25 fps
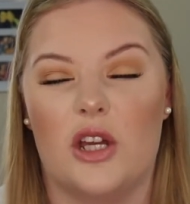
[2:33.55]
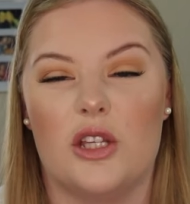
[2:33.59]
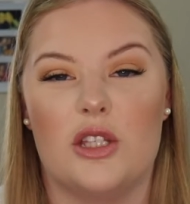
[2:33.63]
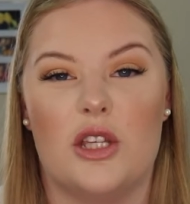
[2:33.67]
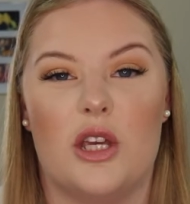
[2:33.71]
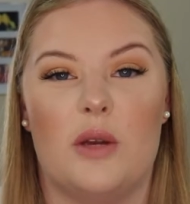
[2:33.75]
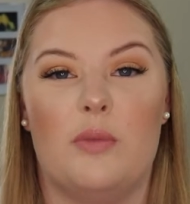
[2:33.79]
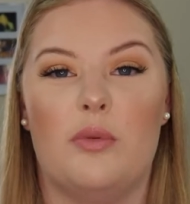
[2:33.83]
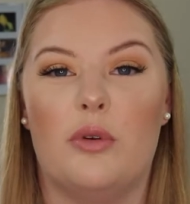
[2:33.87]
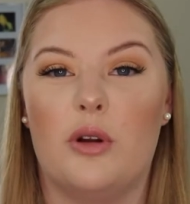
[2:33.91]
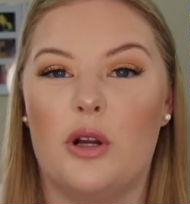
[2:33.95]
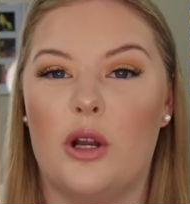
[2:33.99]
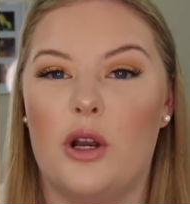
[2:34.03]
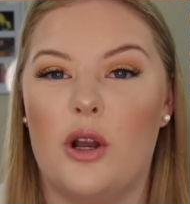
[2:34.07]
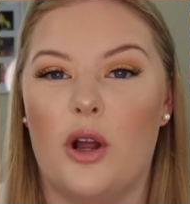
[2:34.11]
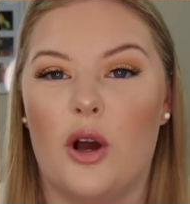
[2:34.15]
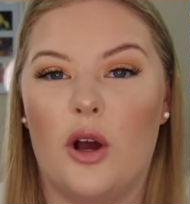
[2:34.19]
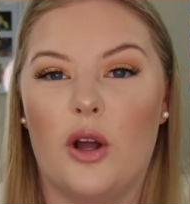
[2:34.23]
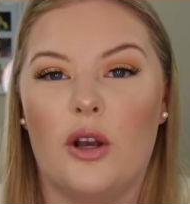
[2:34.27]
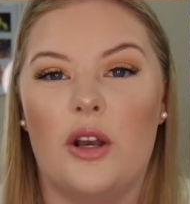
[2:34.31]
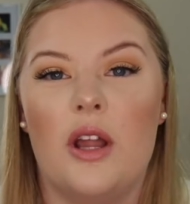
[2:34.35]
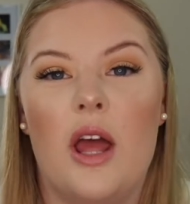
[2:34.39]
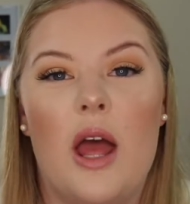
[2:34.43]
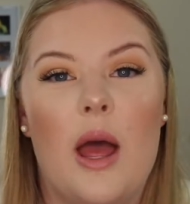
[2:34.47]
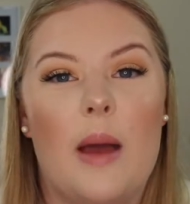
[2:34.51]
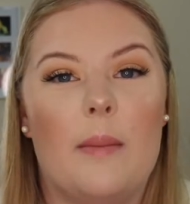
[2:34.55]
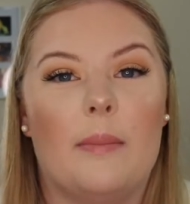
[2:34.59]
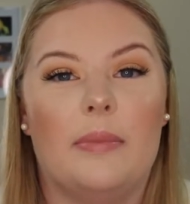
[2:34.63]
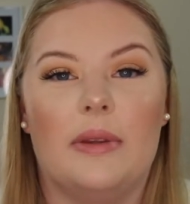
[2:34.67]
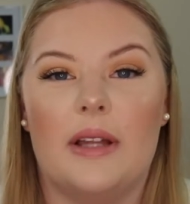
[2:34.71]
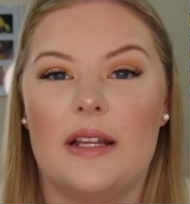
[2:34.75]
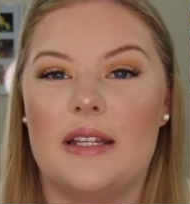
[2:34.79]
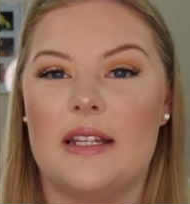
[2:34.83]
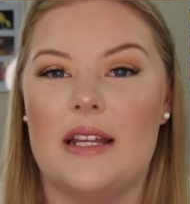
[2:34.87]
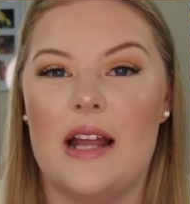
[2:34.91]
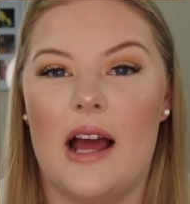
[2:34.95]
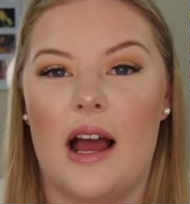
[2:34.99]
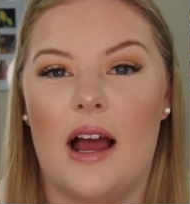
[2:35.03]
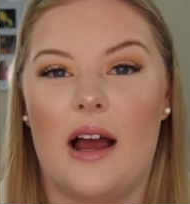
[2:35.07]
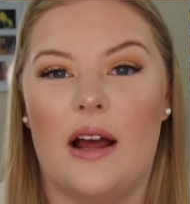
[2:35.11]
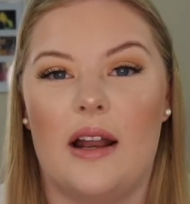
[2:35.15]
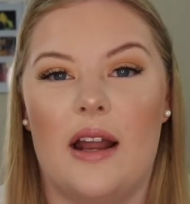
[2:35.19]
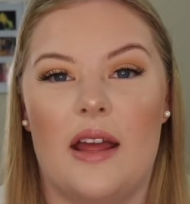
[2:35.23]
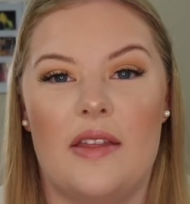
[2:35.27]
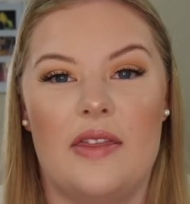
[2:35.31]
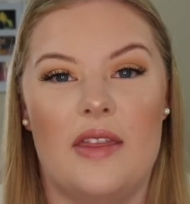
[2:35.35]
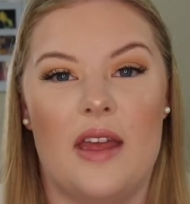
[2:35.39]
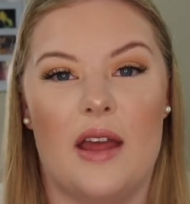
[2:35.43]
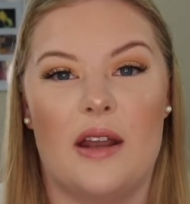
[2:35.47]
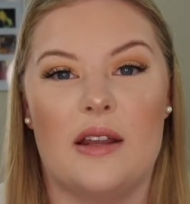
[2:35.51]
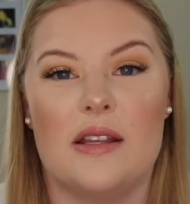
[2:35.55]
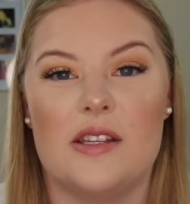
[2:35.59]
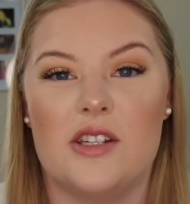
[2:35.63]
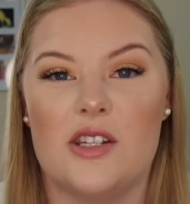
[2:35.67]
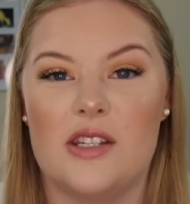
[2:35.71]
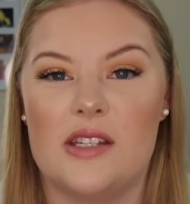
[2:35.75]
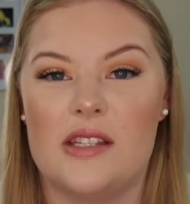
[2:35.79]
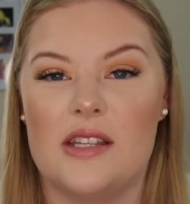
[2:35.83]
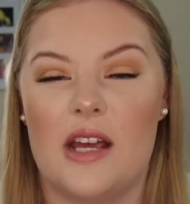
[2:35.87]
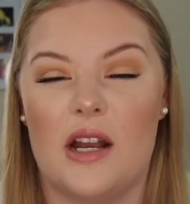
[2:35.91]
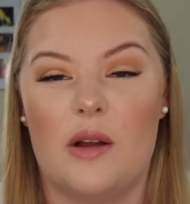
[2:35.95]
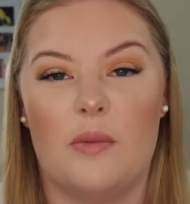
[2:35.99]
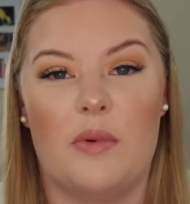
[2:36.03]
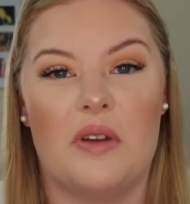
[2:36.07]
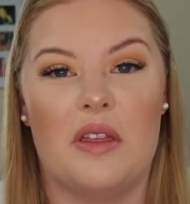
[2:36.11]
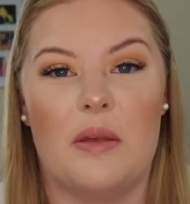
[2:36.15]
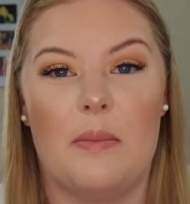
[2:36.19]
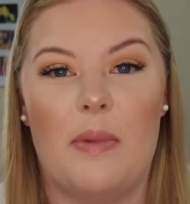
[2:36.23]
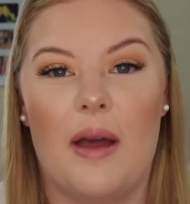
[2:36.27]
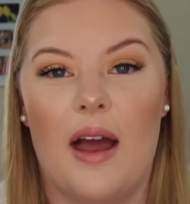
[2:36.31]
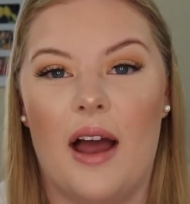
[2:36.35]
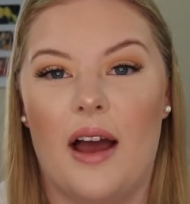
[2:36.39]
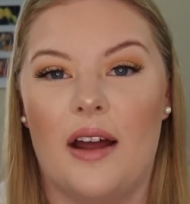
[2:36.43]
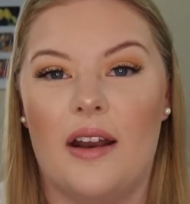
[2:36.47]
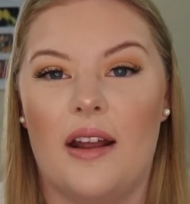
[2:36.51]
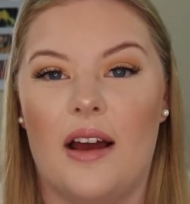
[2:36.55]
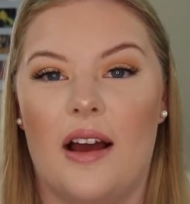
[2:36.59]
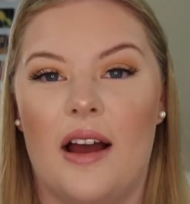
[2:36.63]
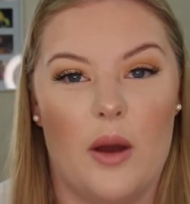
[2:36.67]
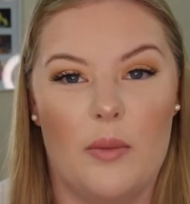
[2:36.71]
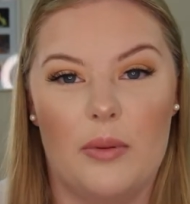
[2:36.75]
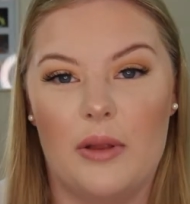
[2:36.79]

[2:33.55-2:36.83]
So you put it on, blend it out, and then just set it with a powder.